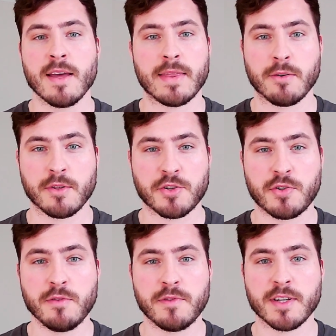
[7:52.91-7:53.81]
Now the
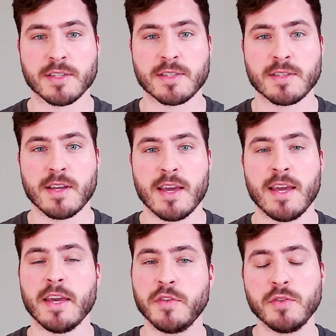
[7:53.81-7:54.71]
truth is,
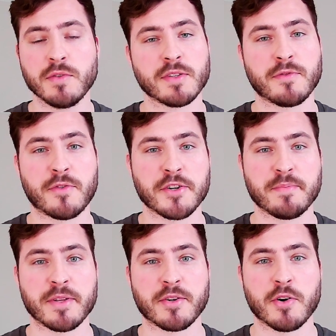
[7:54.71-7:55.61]
if you do this first
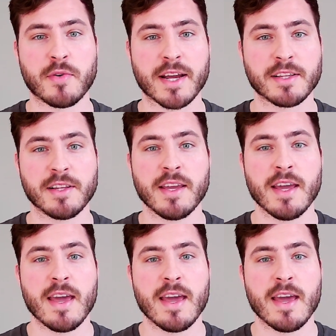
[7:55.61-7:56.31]
bit correctly,